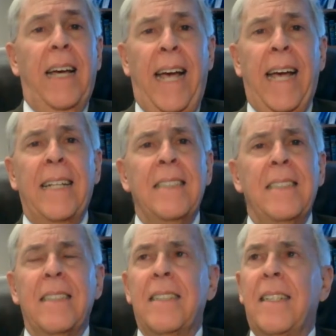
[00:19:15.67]
And
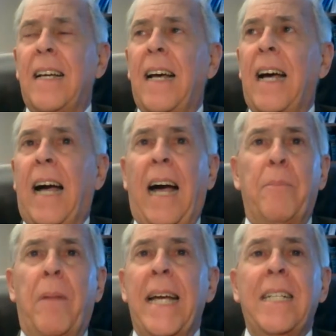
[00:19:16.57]

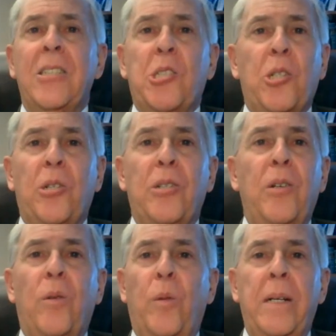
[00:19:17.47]
my
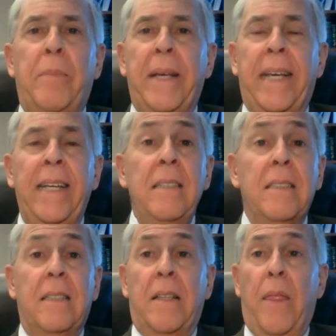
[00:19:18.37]
concern would be
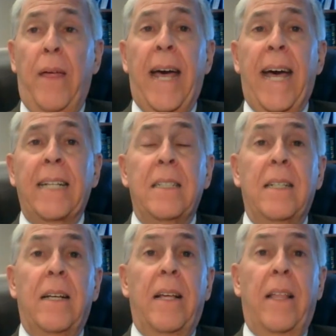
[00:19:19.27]
that
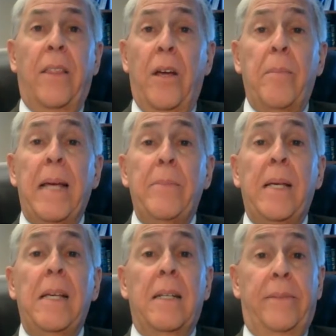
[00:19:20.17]
there may
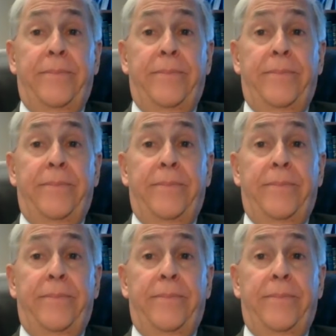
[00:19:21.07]
be